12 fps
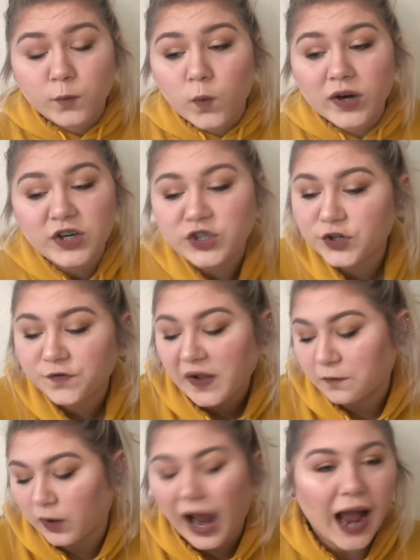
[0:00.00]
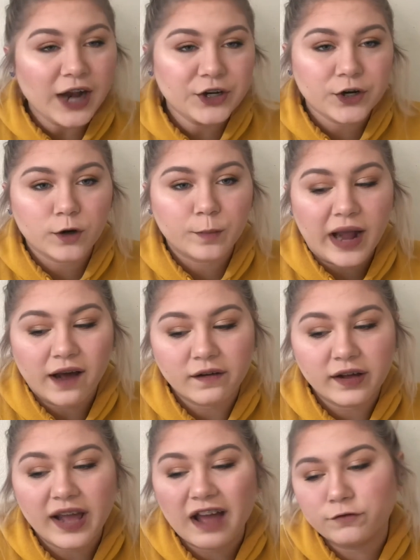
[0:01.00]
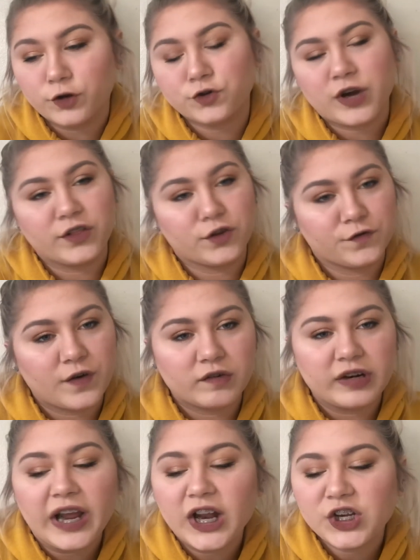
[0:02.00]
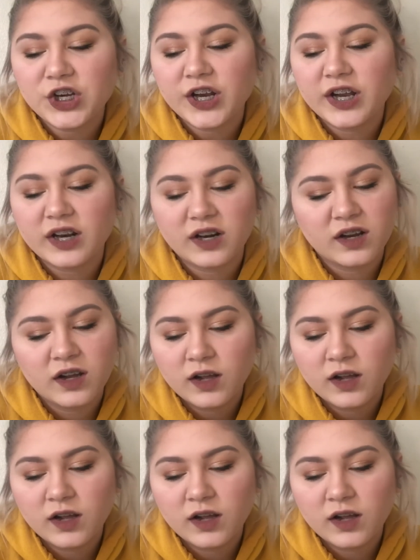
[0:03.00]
What is your favorite eyeshadow palette? Have you tried their foundation?